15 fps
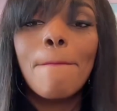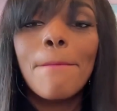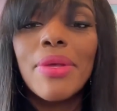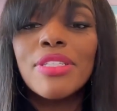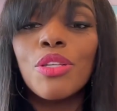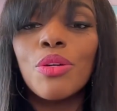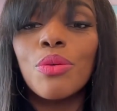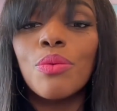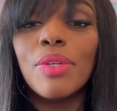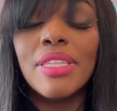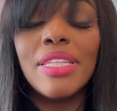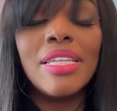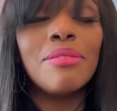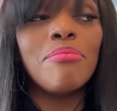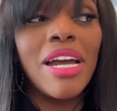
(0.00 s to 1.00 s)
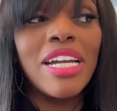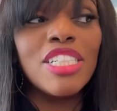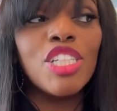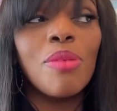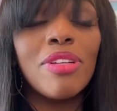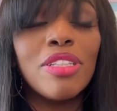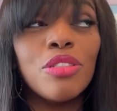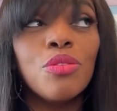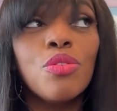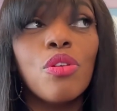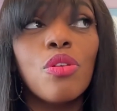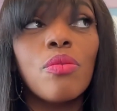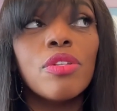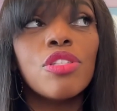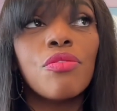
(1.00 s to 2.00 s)
So, and then my job at
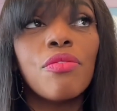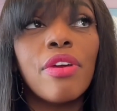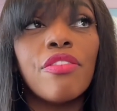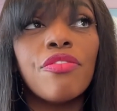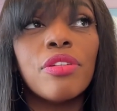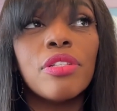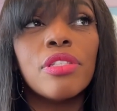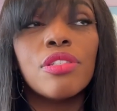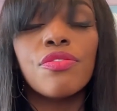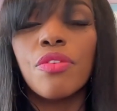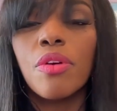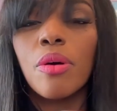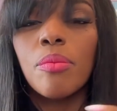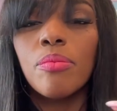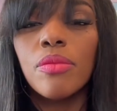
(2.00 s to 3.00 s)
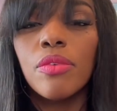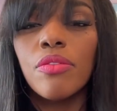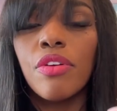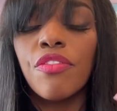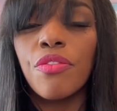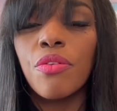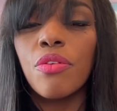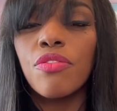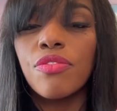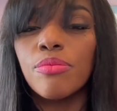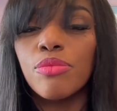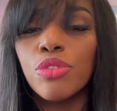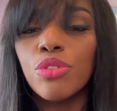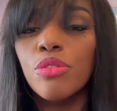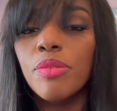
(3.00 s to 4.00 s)
Google was a referral from
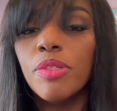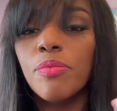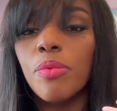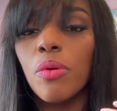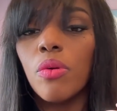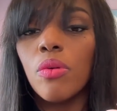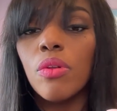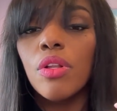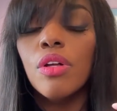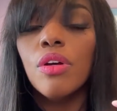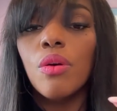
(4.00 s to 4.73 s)
two people.